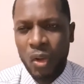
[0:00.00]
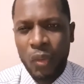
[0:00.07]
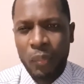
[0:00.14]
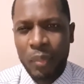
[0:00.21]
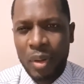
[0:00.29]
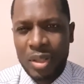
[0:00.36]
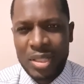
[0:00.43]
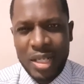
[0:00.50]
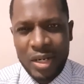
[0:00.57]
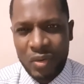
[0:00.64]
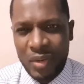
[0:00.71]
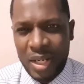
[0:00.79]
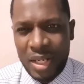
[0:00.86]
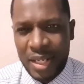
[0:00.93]
but I
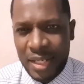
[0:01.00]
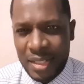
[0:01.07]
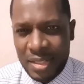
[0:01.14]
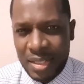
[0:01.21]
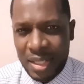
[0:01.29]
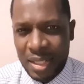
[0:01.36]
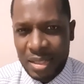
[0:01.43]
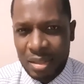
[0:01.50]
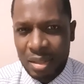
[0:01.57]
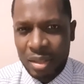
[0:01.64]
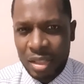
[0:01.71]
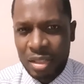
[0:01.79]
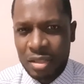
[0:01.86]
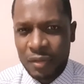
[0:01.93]
realized that on
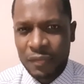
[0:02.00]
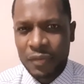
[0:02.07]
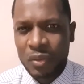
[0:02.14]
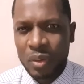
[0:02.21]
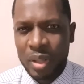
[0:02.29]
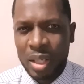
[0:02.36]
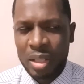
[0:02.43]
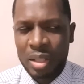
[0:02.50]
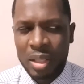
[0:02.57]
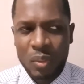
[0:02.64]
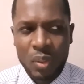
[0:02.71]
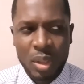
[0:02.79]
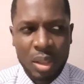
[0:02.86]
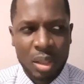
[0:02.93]
the interview that there
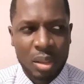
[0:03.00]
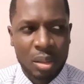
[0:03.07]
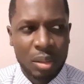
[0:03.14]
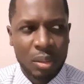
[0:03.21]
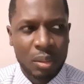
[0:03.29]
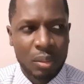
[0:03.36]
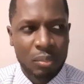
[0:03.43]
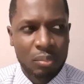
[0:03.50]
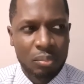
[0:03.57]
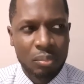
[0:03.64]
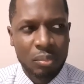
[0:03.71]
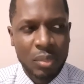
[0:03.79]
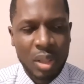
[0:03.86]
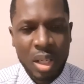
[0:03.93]
were
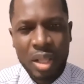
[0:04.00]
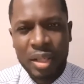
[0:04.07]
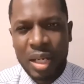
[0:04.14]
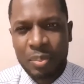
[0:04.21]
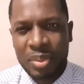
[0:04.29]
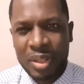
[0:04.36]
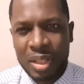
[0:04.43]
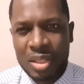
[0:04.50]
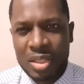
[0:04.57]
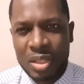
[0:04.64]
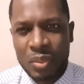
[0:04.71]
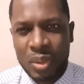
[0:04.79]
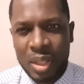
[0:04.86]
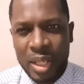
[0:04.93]
other applicants.
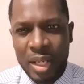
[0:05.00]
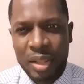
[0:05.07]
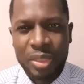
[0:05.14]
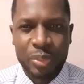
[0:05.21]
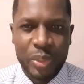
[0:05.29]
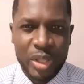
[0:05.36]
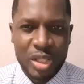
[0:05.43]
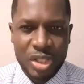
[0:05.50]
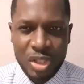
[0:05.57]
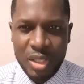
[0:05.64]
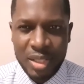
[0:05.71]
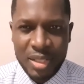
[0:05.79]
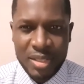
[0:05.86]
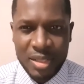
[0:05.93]
There were like 3
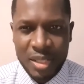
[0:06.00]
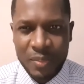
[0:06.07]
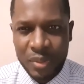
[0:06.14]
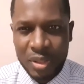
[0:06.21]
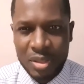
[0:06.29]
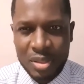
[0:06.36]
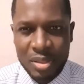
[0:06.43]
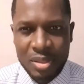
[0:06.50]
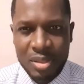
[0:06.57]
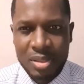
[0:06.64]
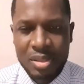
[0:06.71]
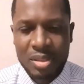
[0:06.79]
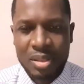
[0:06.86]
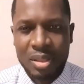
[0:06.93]
shortlisted
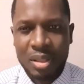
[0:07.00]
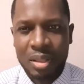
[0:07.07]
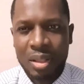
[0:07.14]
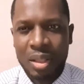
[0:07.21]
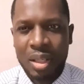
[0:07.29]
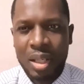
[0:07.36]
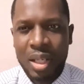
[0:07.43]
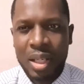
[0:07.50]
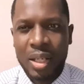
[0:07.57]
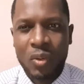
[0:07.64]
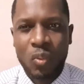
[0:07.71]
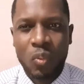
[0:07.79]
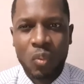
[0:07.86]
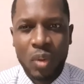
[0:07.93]
persons,
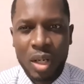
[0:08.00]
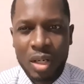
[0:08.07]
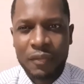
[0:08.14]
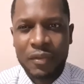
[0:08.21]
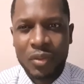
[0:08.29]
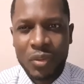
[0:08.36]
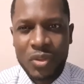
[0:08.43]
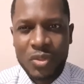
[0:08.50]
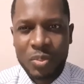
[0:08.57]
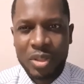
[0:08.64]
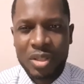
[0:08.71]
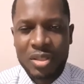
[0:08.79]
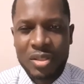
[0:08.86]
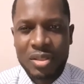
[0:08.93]
and one of those
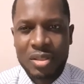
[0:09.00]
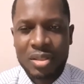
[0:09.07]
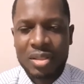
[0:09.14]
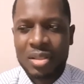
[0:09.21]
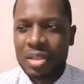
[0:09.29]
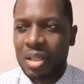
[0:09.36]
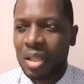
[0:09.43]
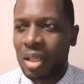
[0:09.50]
persons